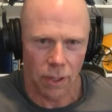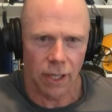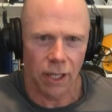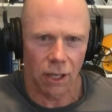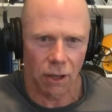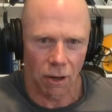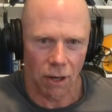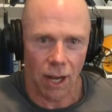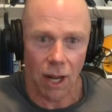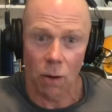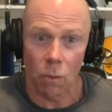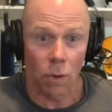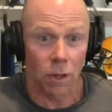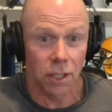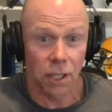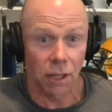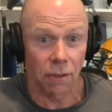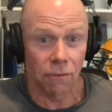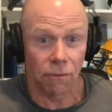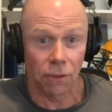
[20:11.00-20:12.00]
yards. And it
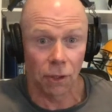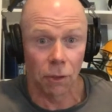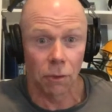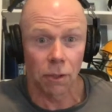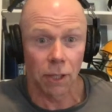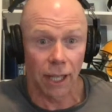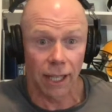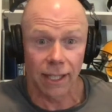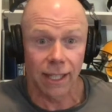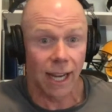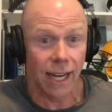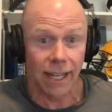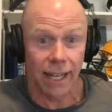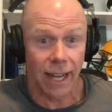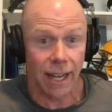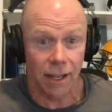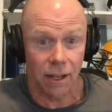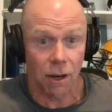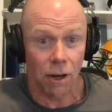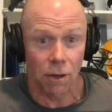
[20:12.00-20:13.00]
wasn't a fluke like
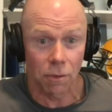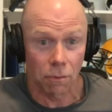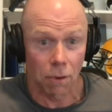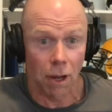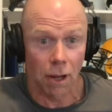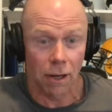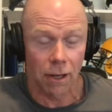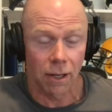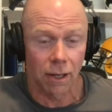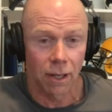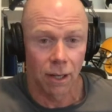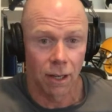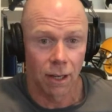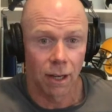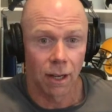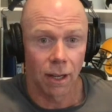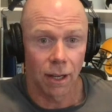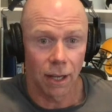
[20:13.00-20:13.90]
98-yard run. You